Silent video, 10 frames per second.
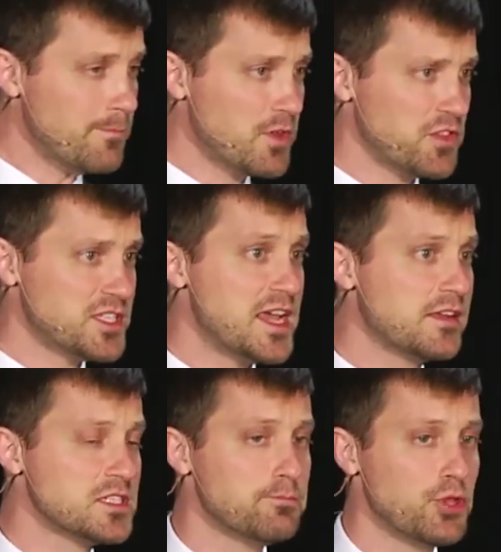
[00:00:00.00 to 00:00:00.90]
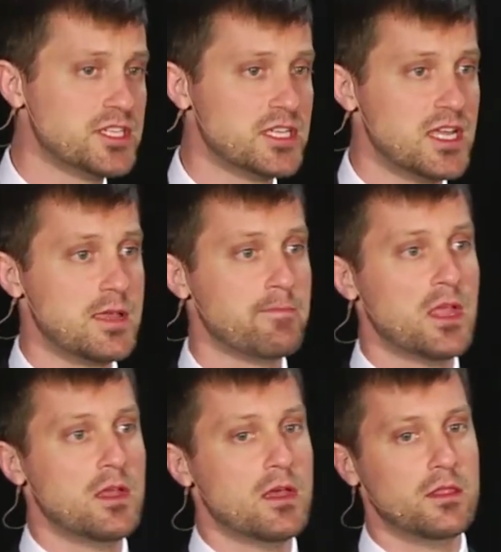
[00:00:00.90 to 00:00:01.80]
For the sake of simplicity,
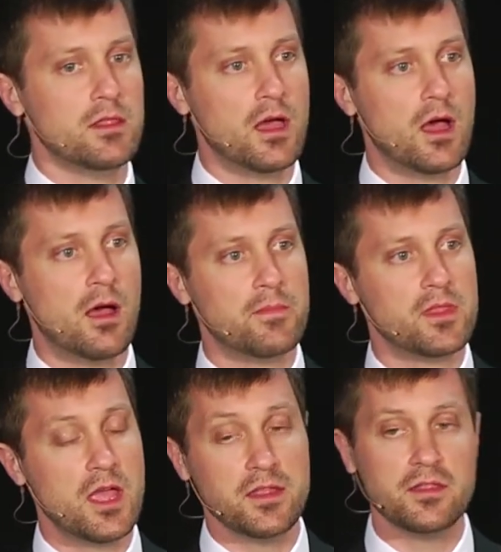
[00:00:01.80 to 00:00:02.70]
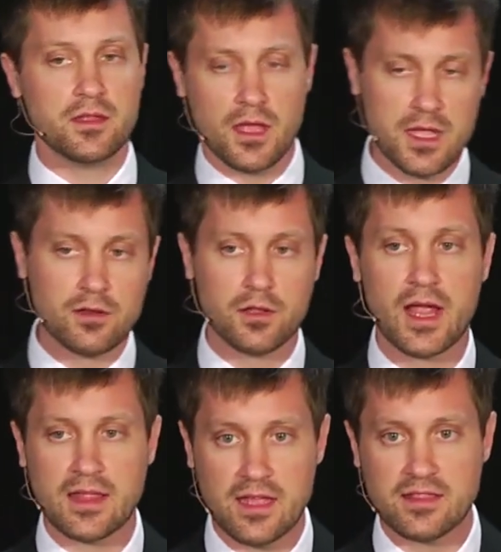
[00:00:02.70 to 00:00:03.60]
and then look,
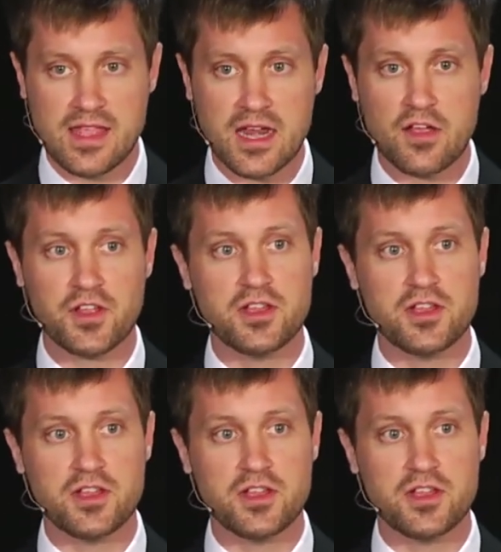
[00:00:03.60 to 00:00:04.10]
at the end of it,